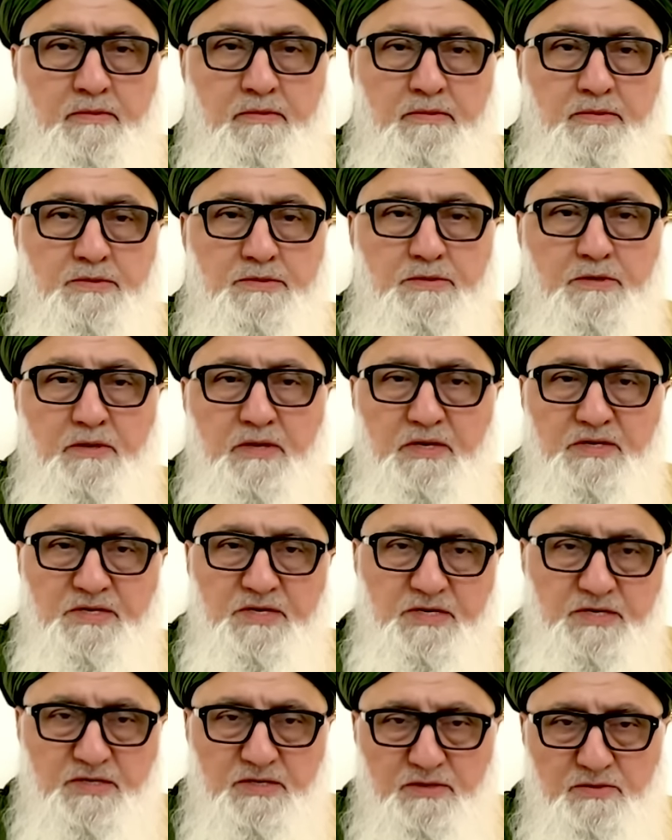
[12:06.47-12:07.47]
So this
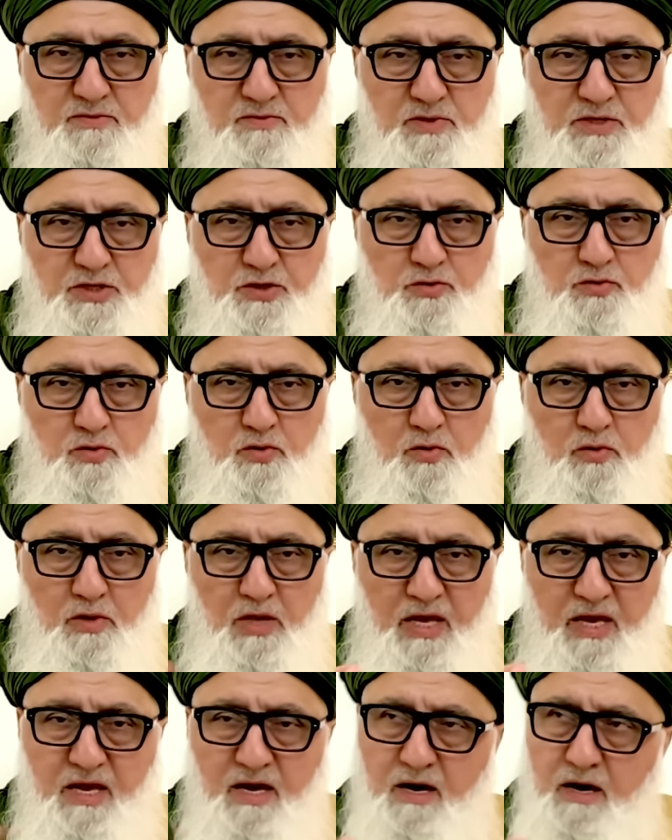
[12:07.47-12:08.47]
is what you call
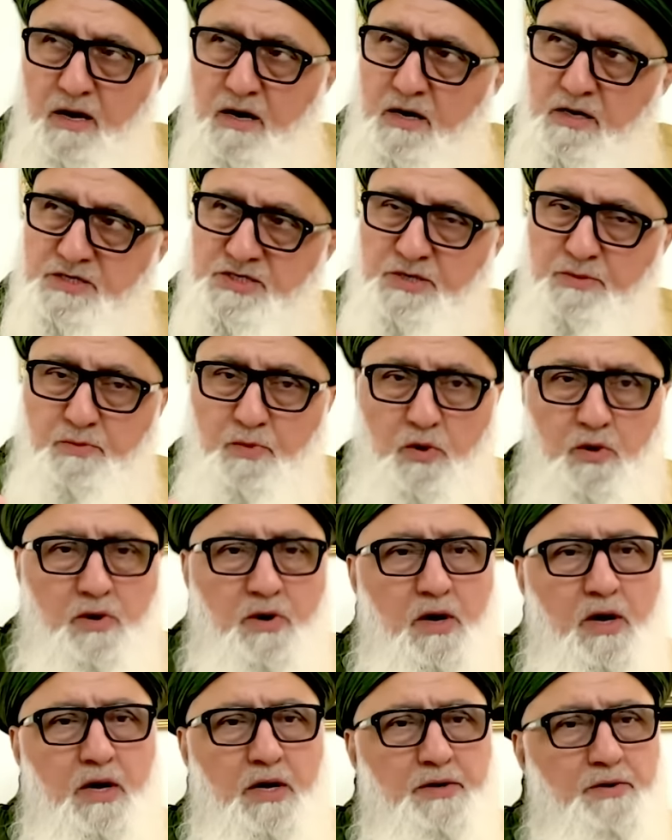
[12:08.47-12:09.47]
like an
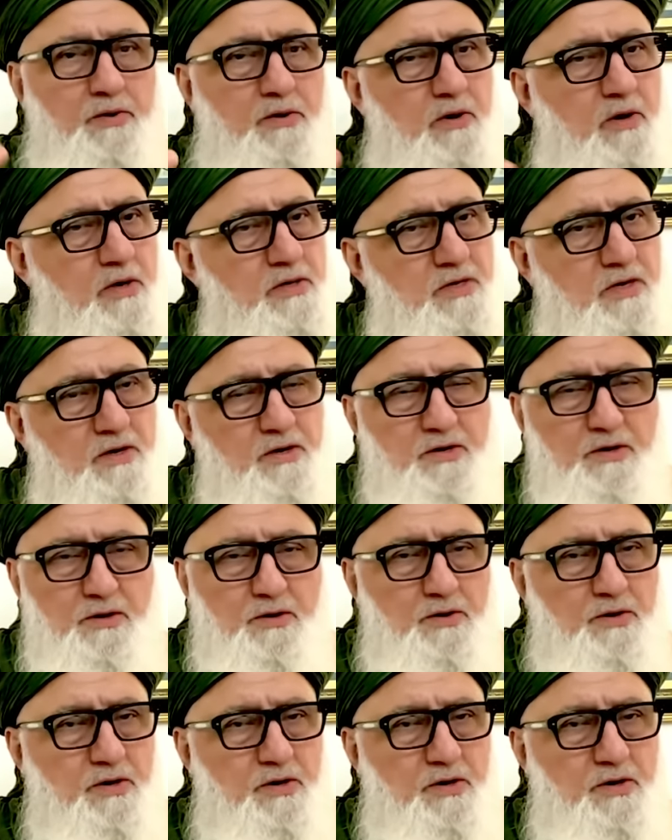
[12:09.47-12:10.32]
oxymoron or, or,